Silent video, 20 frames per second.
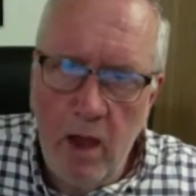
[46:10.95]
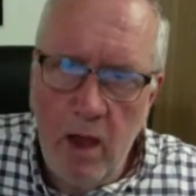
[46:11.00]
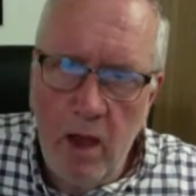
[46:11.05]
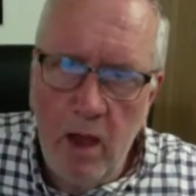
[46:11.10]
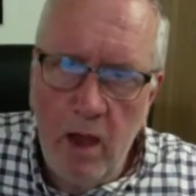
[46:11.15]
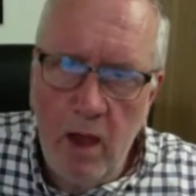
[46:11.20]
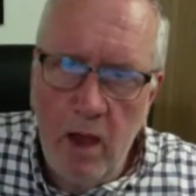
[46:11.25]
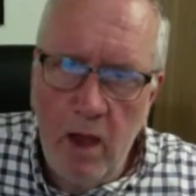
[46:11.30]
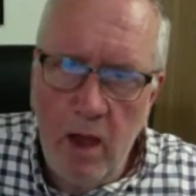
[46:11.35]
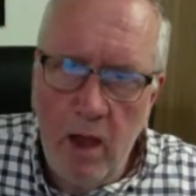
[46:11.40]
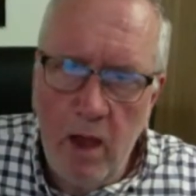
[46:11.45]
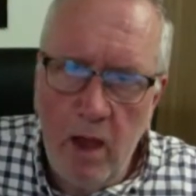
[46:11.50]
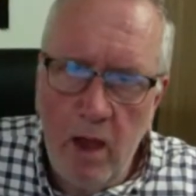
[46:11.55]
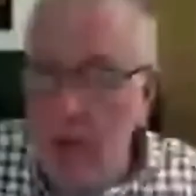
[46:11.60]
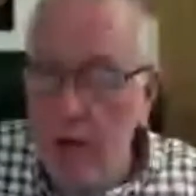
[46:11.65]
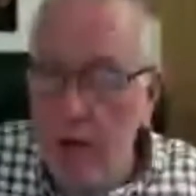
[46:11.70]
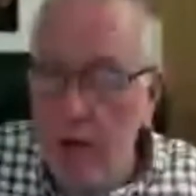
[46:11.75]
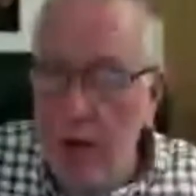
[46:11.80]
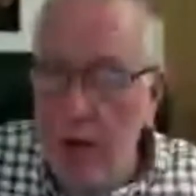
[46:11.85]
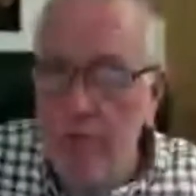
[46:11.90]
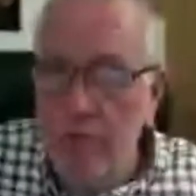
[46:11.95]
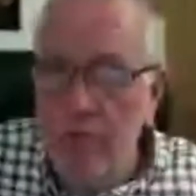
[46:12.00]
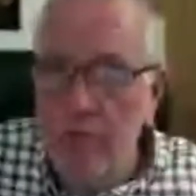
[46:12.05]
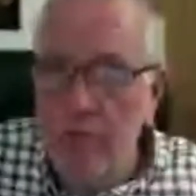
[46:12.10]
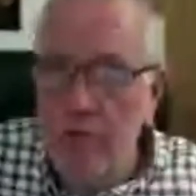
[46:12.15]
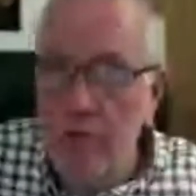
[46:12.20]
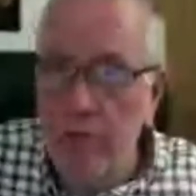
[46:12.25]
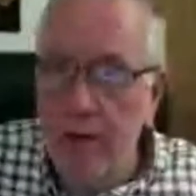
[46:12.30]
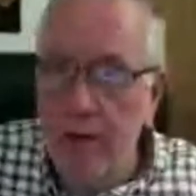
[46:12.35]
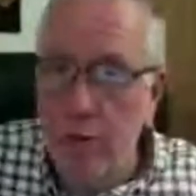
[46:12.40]
They came over for the
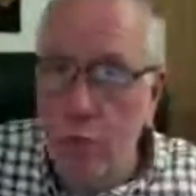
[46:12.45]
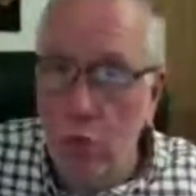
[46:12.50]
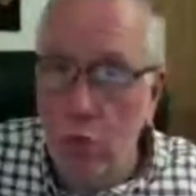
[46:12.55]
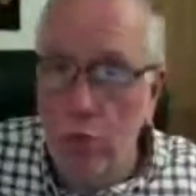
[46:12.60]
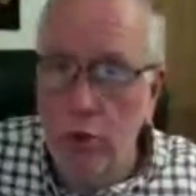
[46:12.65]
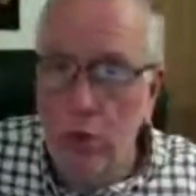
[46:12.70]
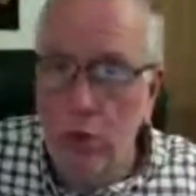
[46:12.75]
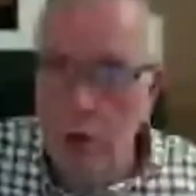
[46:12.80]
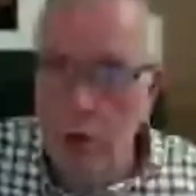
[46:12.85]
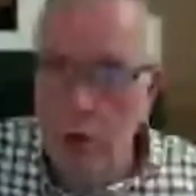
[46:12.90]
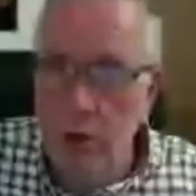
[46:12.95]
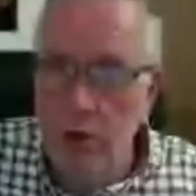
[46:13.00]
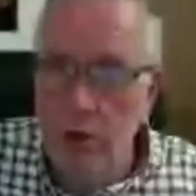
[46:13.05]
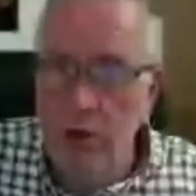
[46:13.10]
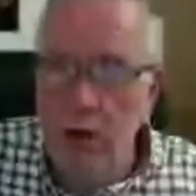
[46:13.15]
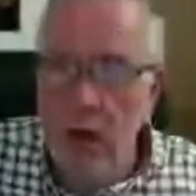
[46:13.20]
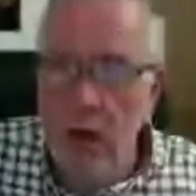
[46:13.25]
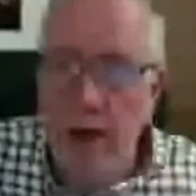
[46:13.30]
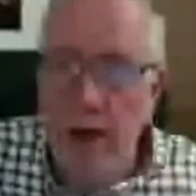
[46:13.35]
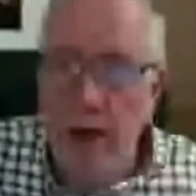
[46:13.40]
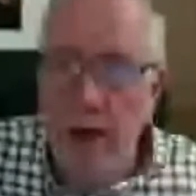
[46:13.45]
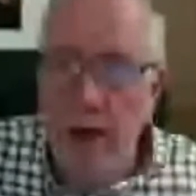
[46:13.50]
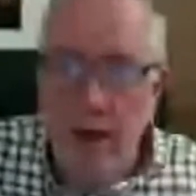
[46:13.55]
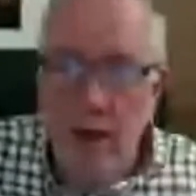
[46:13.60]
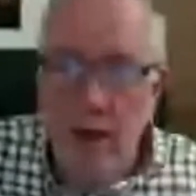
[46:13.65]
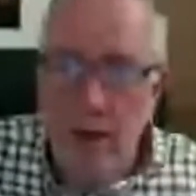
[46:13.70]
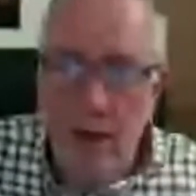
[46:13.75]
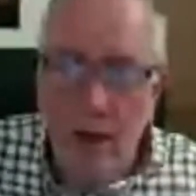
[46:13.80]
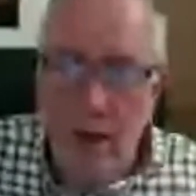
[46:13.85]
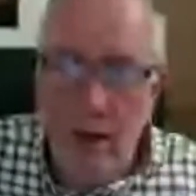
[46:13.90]
big Waterloo game in